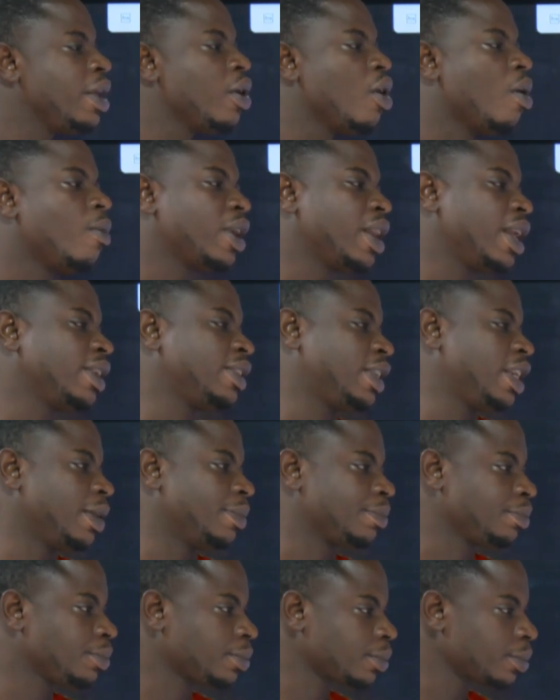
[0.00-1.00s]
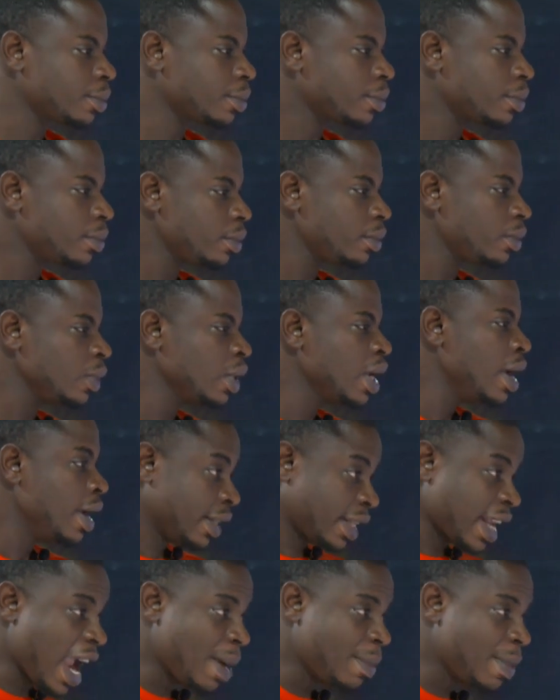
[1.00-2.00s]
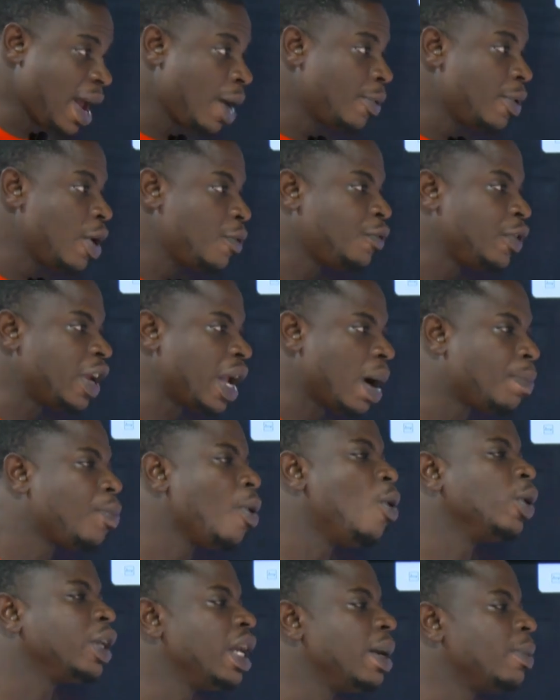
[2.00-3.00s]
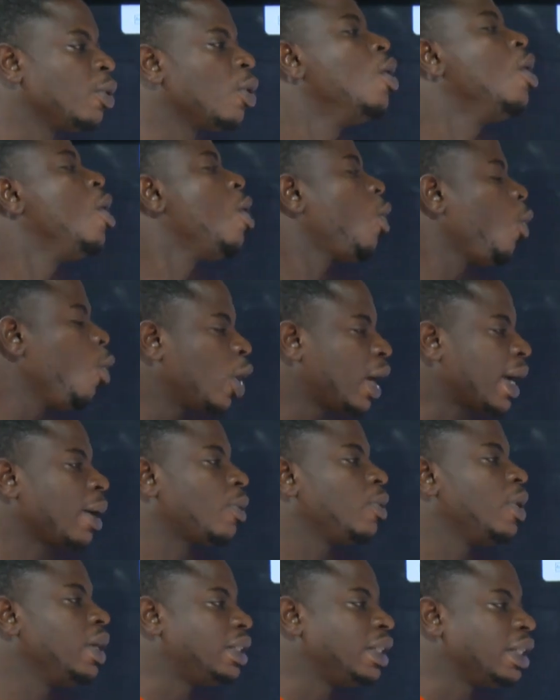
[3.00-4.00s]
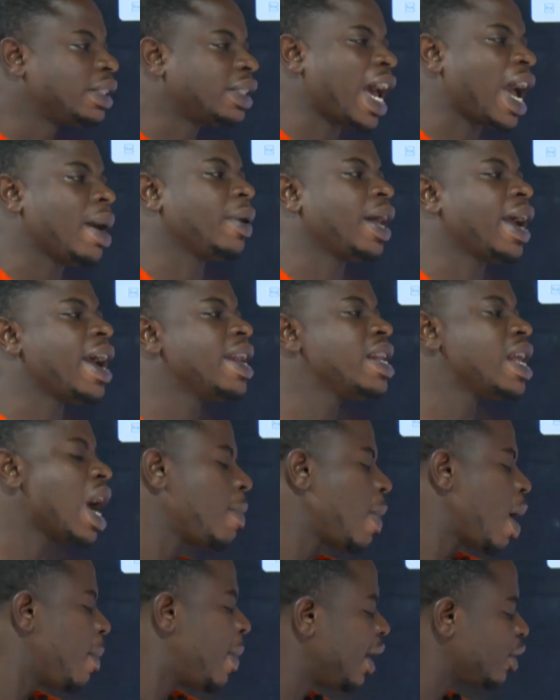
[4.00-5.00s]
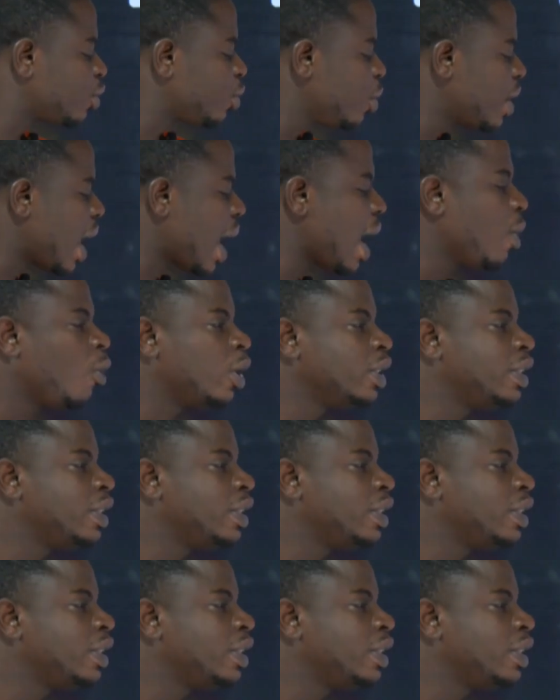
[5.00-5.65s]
on next game. Time now referee upon game no. Oh, calculated time na Eddie Barcelona was